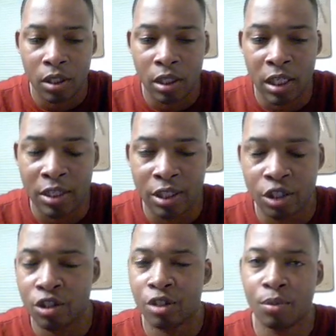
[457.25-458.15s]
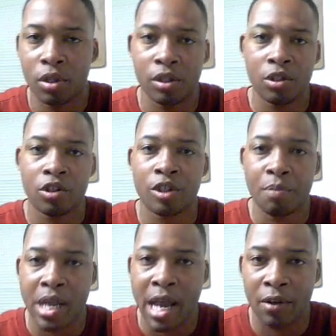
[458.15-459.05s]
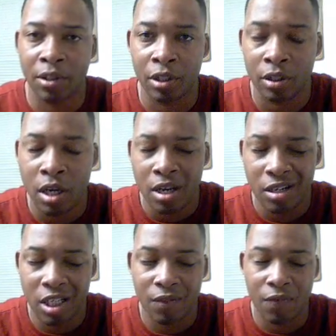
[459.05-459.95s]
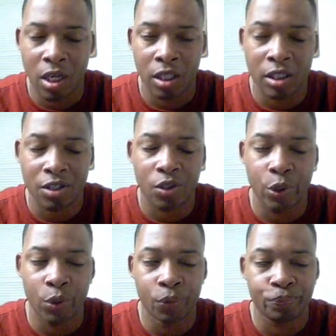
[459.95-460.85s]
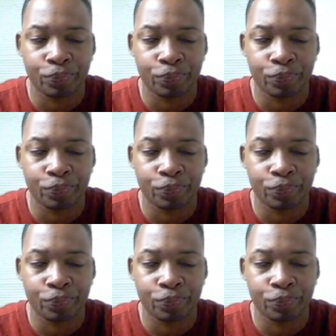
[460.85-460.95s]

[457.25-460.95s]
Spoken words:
And like I said, you're just putting your spin out there, and that's fine, that's cool,